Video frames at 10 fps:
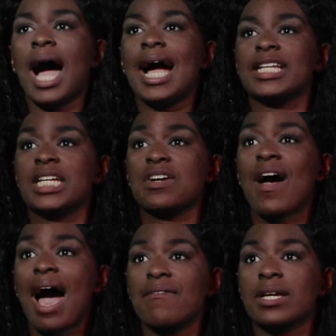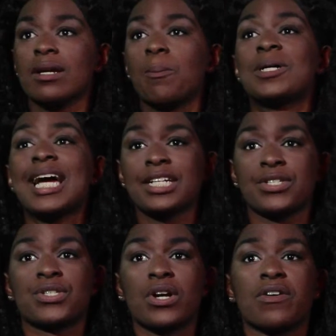idea of having protect
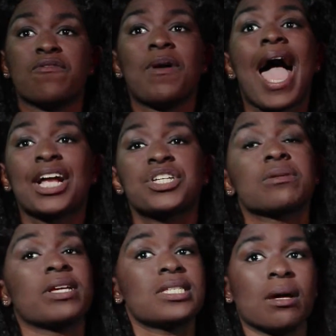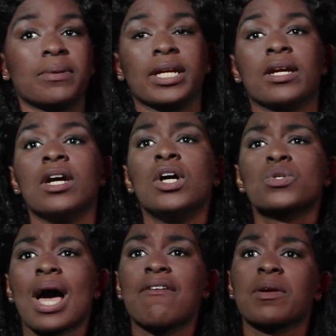and serve actually mean something.
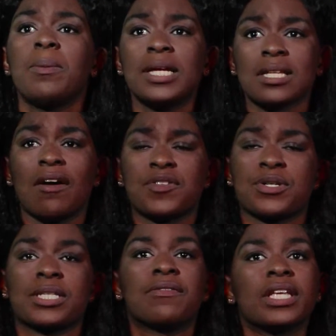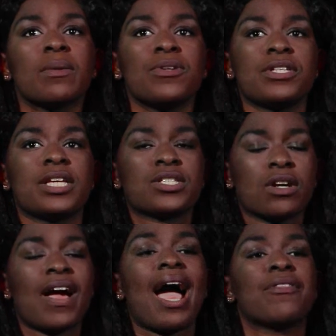So having police officers live in the communities they
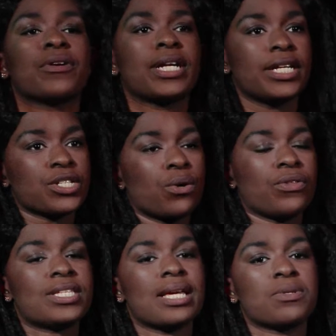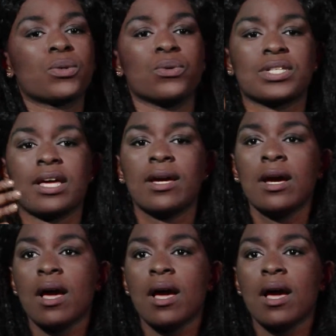serve, have their kids go to the same schools that